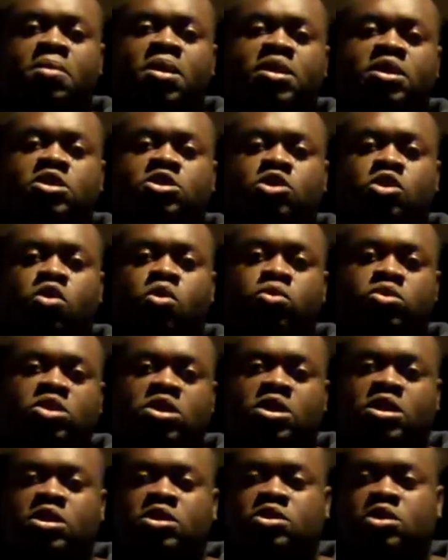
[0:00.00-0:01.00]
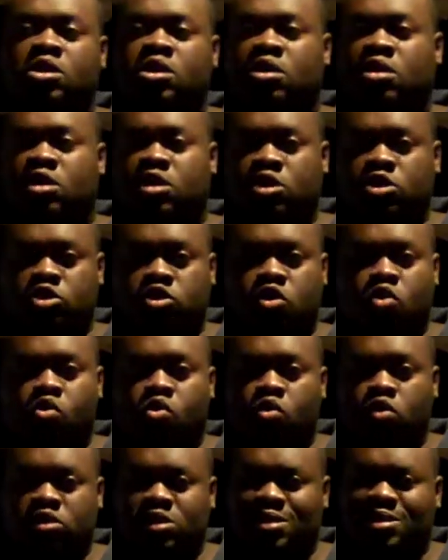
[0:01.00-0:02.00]
monies to go to these
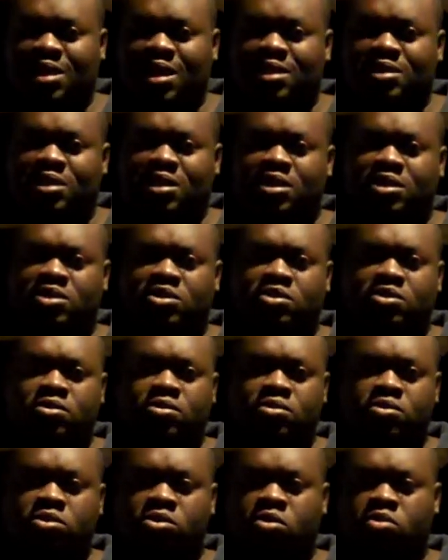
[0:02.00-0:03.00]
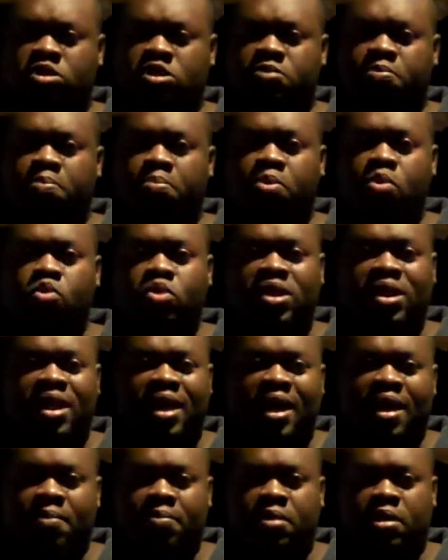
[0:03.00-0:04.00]
schools or take these, you know, these boot
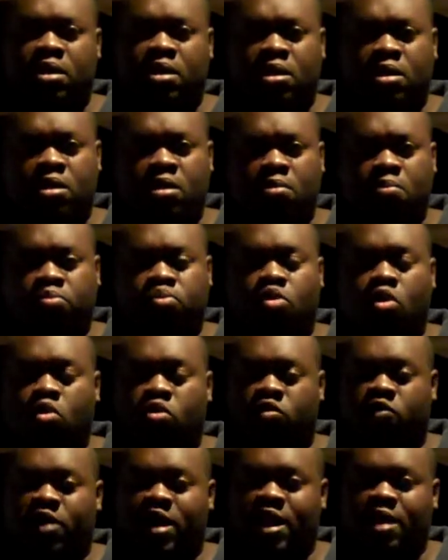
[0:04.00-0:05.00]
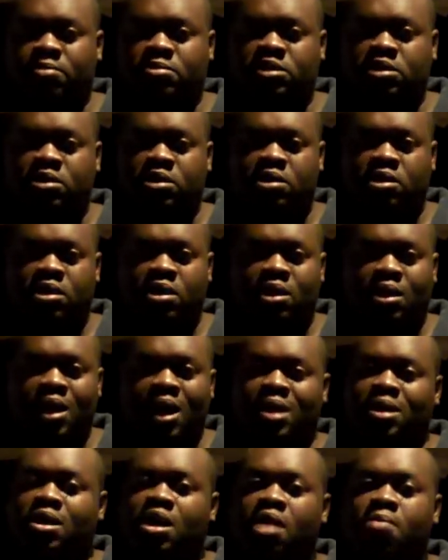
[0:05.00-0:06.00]
camp programs
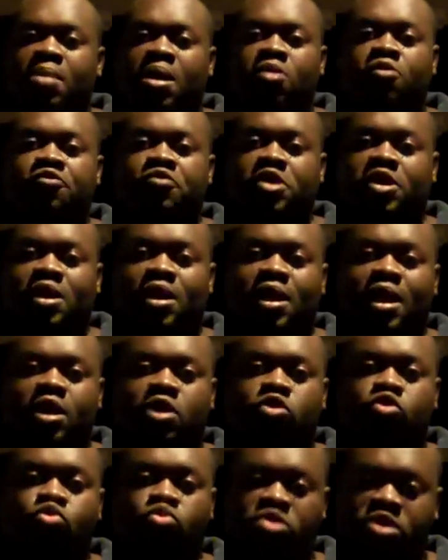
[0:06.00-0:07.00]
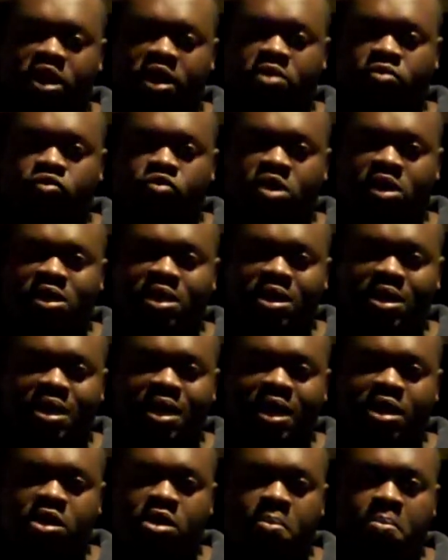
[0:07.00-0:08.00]
and come out feeling like you didn't really
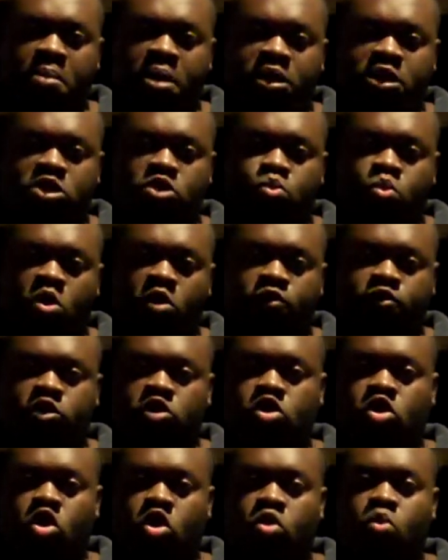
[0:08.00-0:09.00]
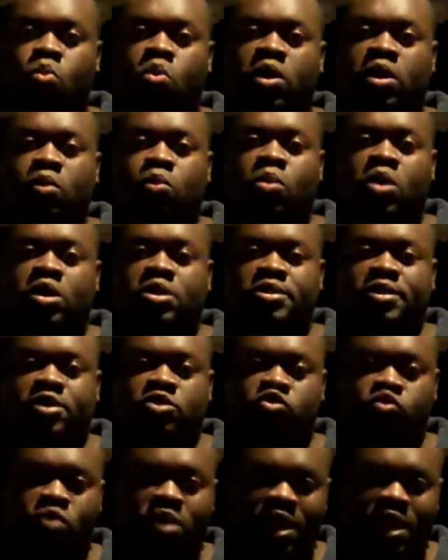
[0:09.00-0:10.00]
get your money's worth to learn what it was that